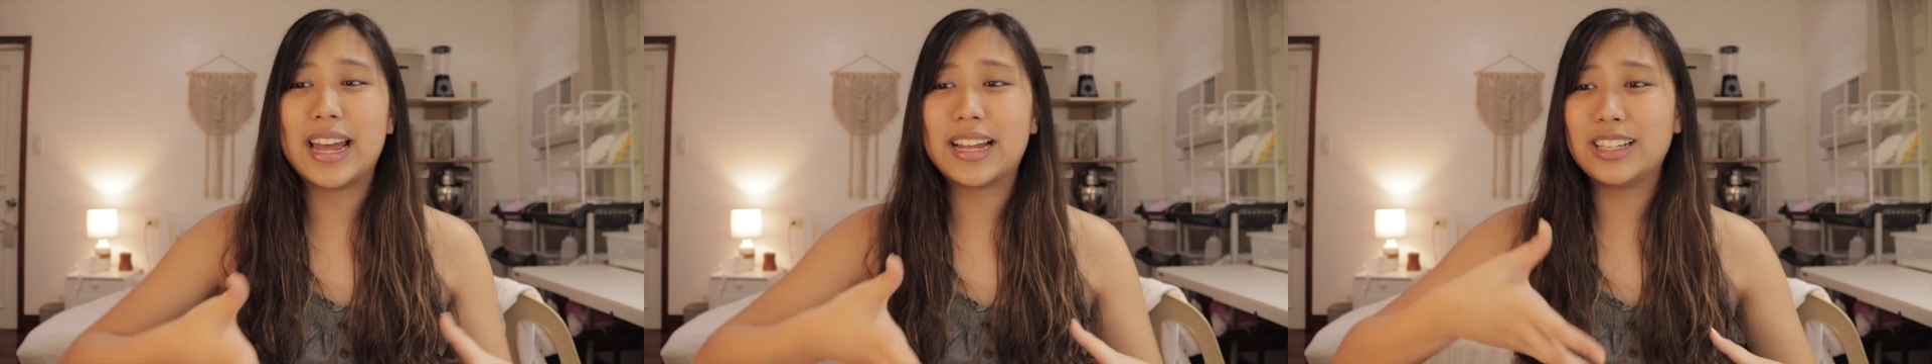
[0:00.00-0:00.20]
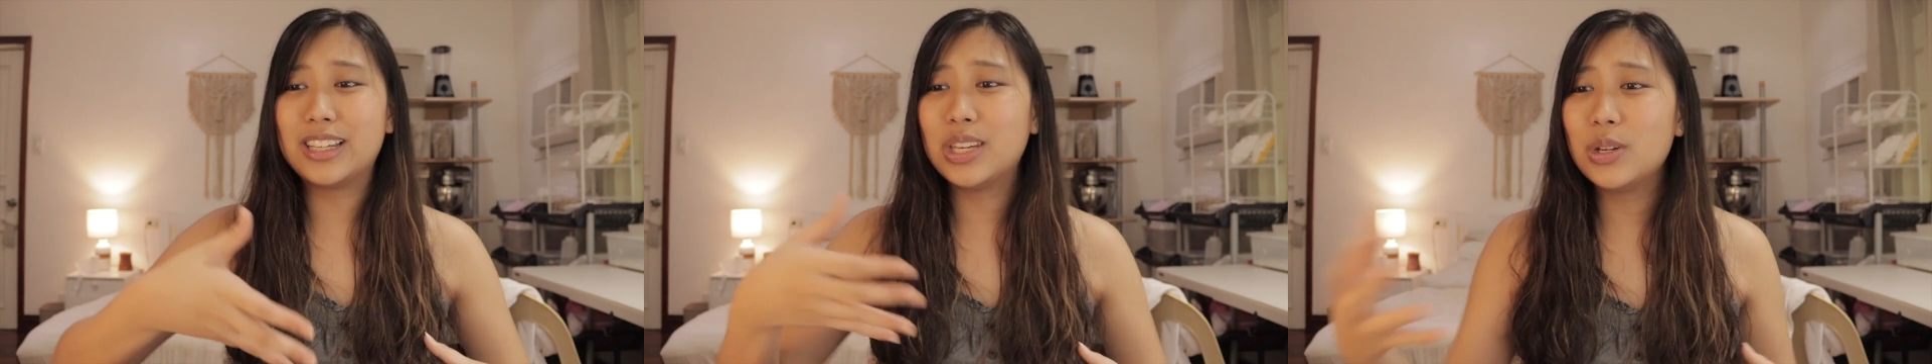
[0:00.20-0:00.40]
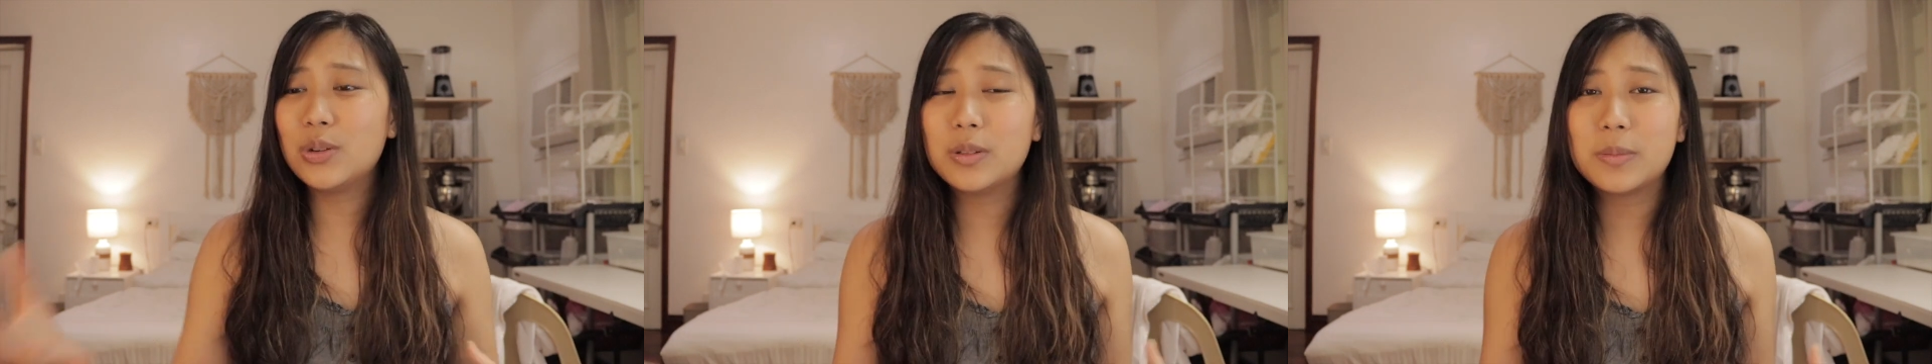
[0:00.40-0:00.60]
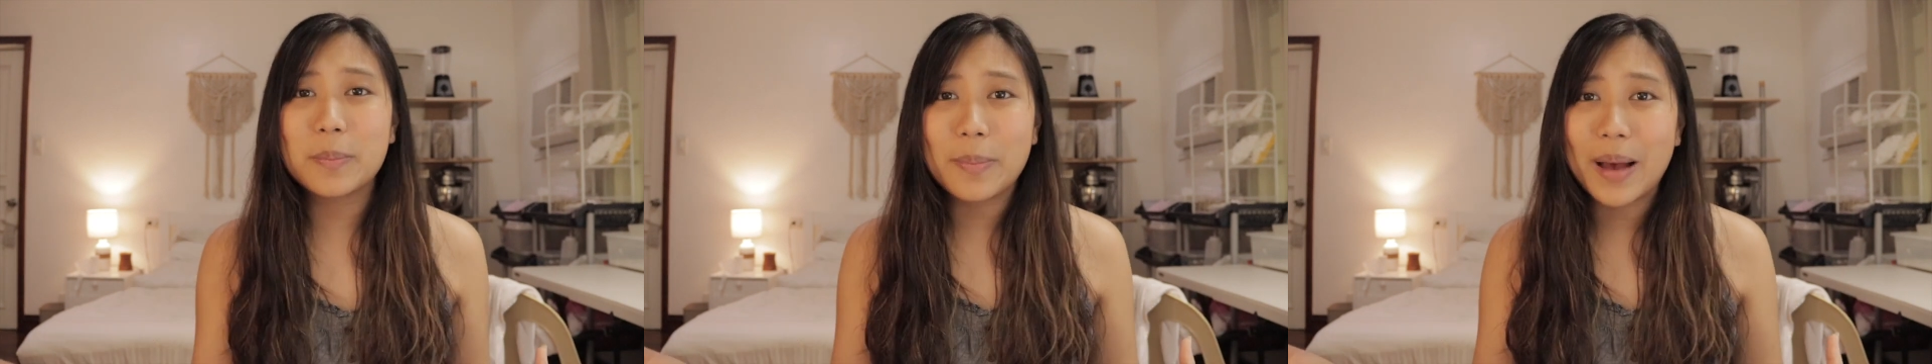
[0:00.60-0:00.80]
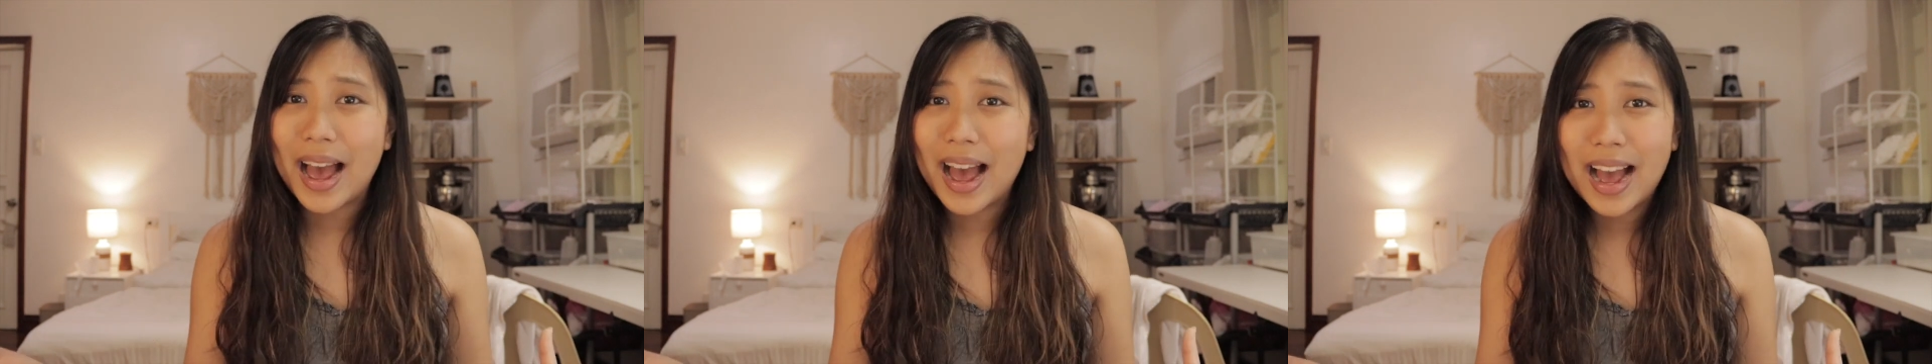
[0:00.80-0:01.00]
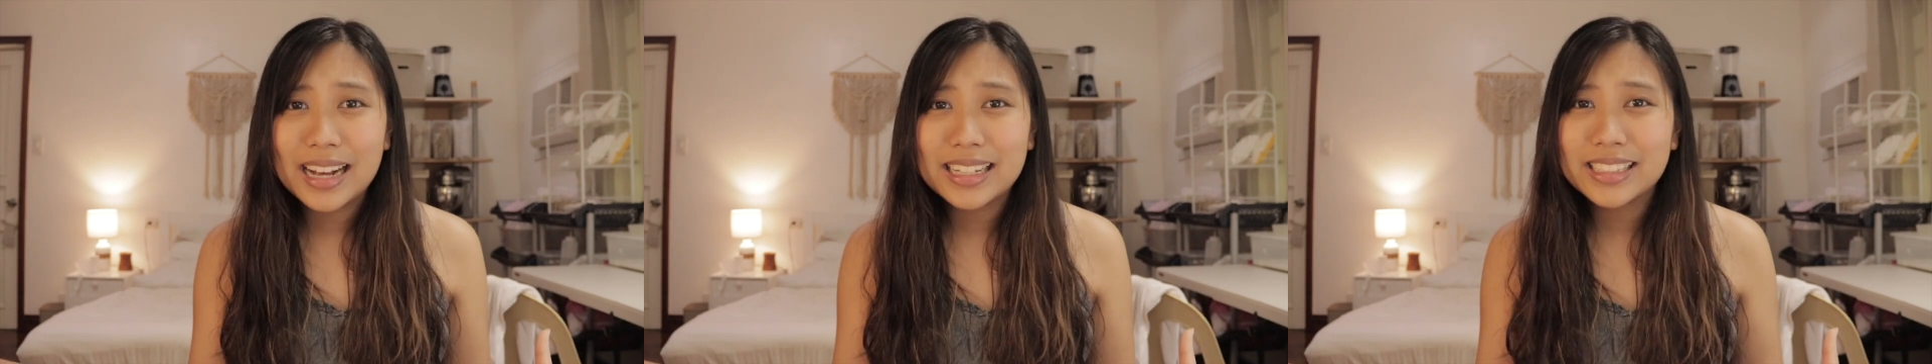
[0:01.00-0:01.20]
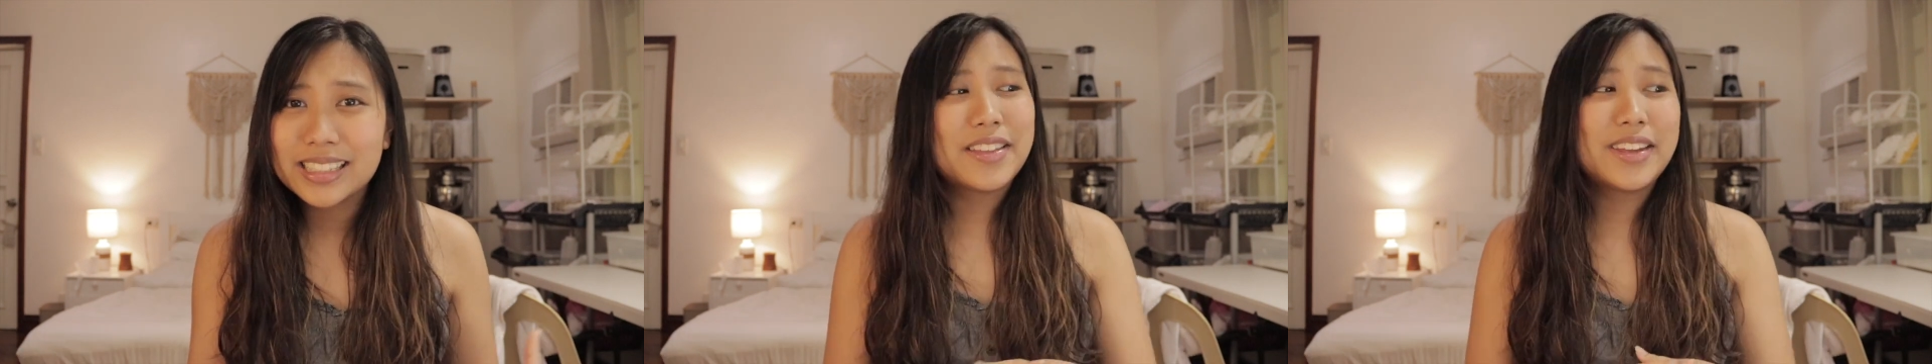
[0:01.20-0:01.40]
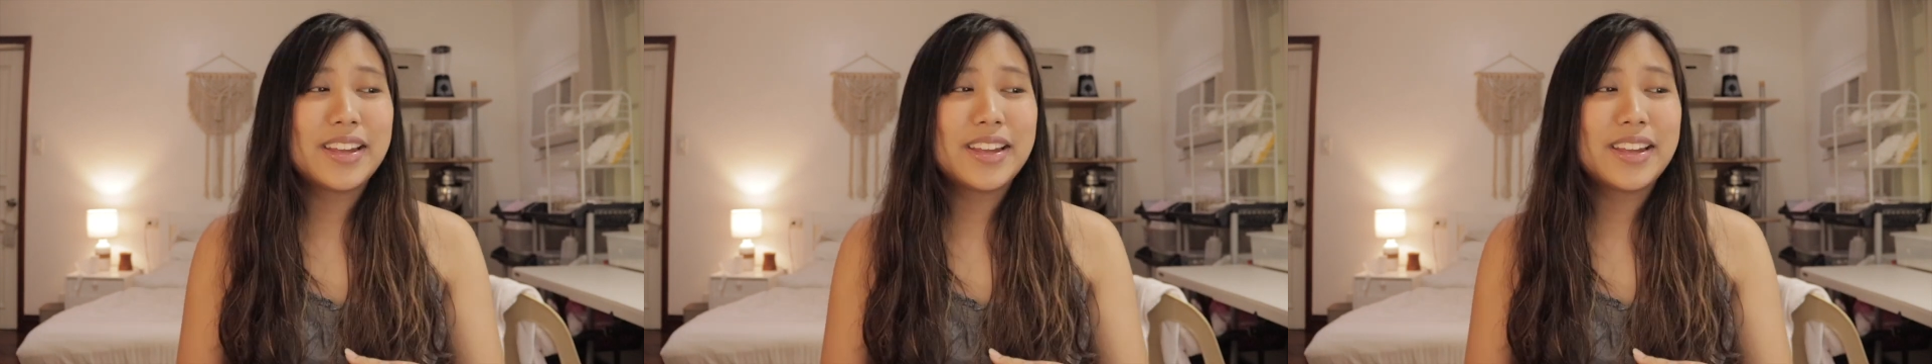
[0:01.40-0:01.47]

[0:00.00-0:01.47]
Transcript: and cute bags,